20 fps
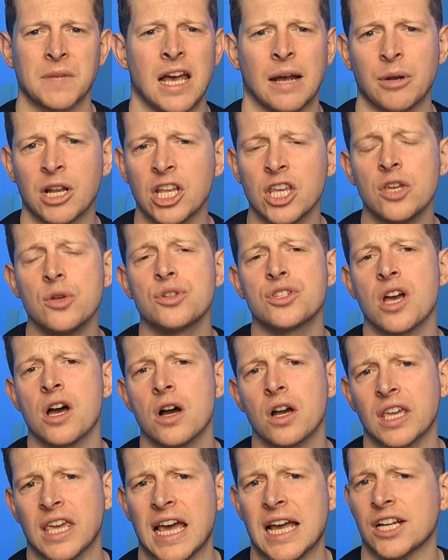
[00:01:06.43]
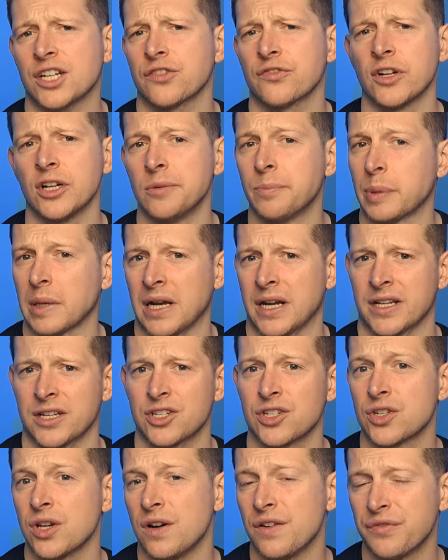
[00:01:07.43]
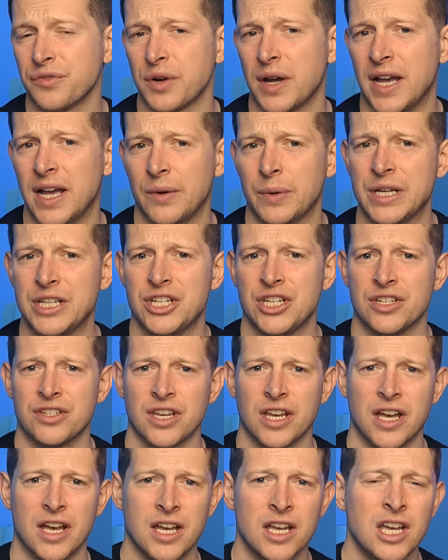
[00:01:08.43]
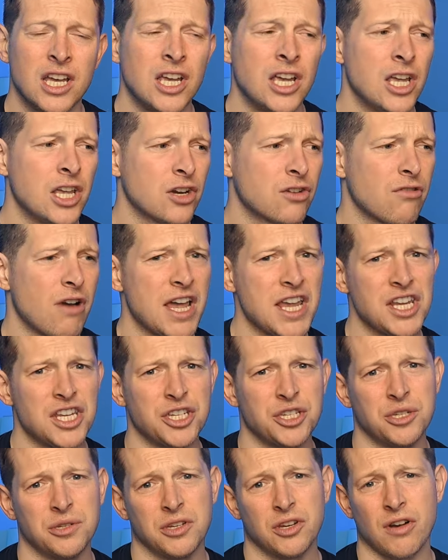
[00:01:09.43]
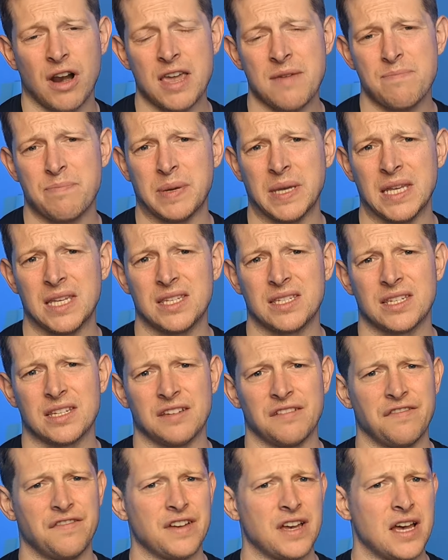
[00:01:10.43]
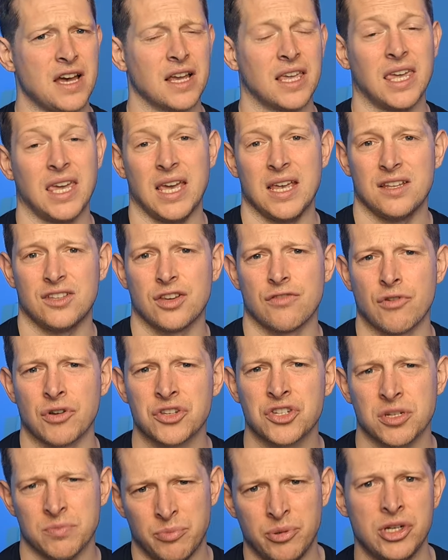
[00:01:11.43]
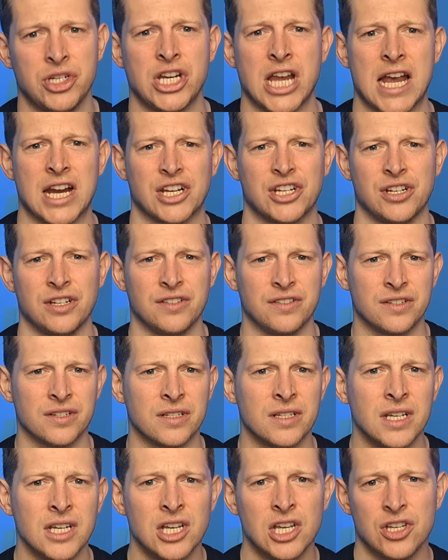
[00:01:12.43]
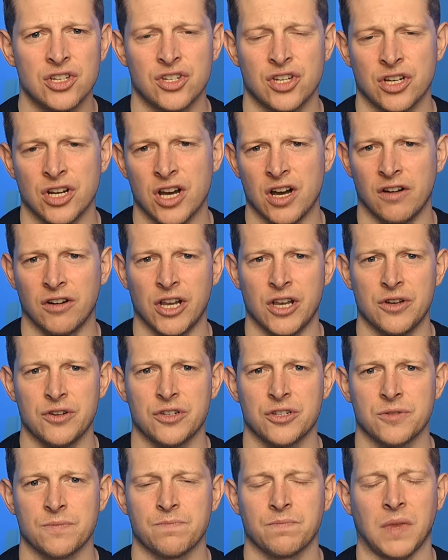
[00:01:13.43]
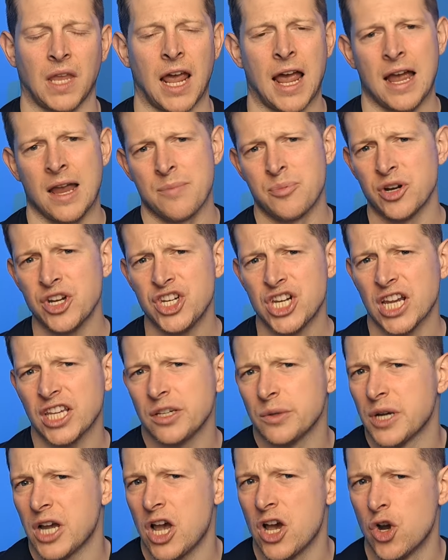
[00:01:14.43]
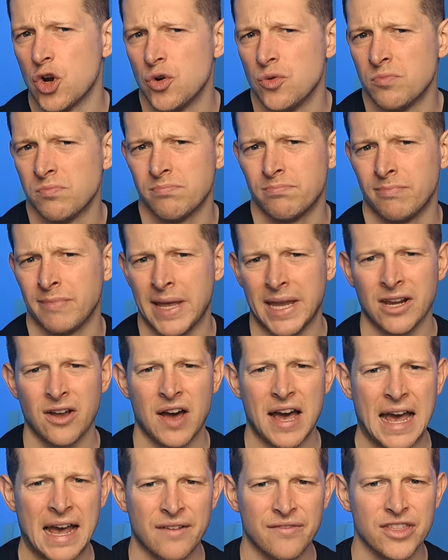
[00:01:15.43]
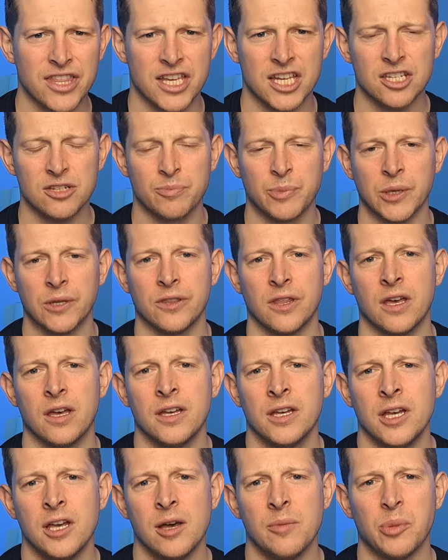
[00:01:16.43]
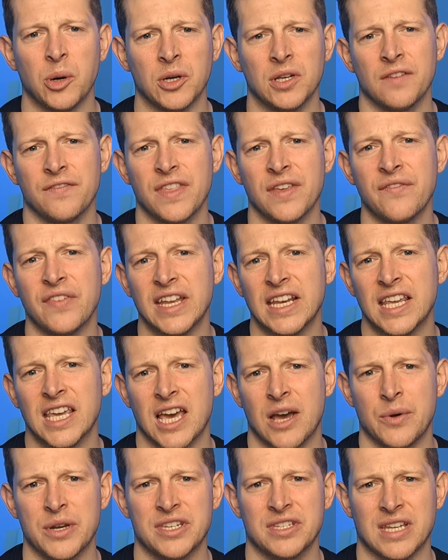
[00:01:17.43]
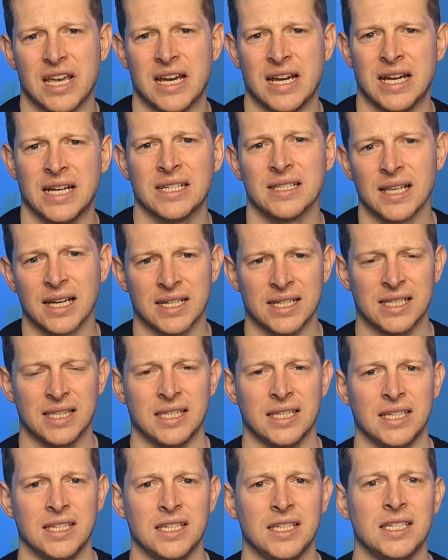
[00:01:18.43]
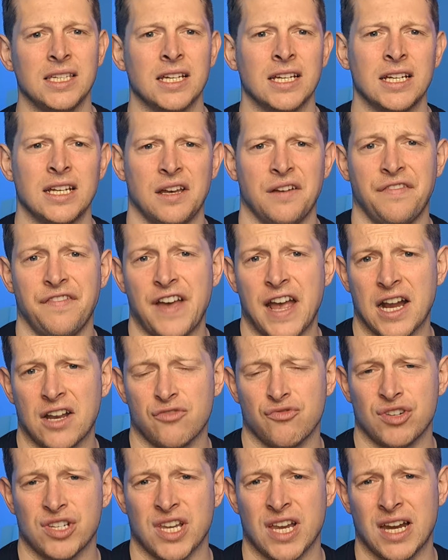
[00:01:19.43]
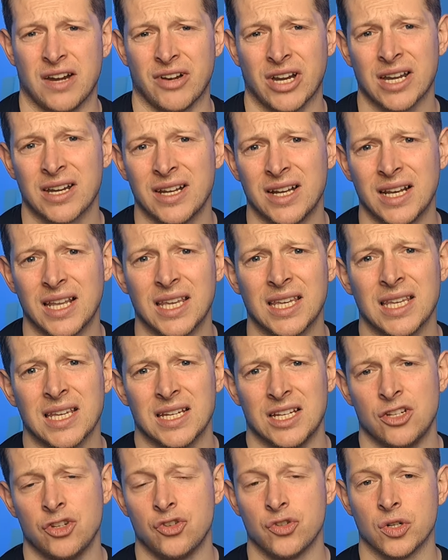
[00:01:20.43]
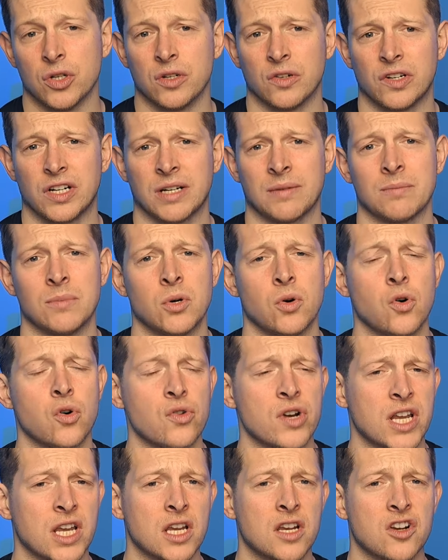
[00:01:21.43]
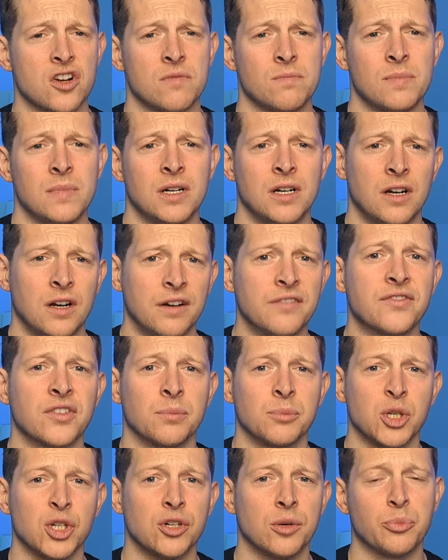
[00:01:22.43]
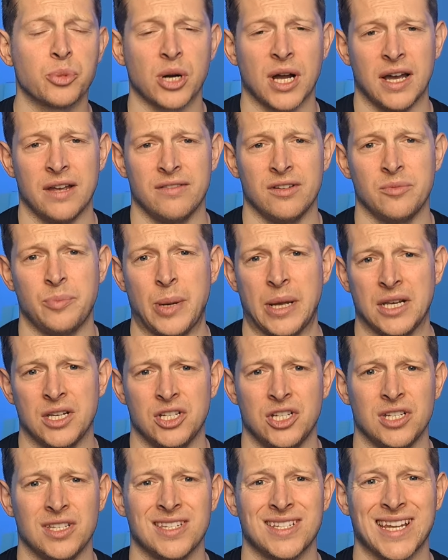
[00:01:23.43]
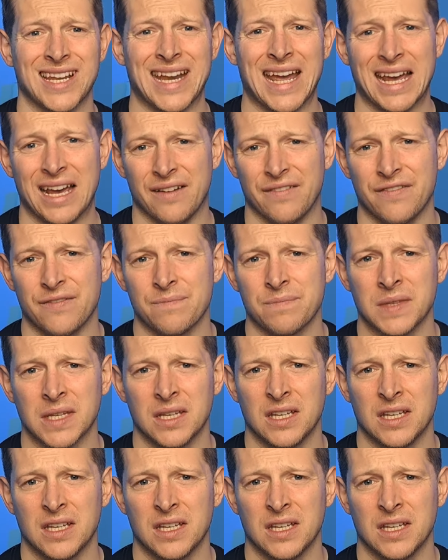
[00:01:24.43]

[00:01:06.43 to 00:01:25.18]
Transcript: I'm going to use our cashflow planning software, which is a great piece of kit to run some projections and scenarios. I appreciate you at home may not have this, but the point of the video is to highlight the effect retiring early and drawing more income from your private pensions can have.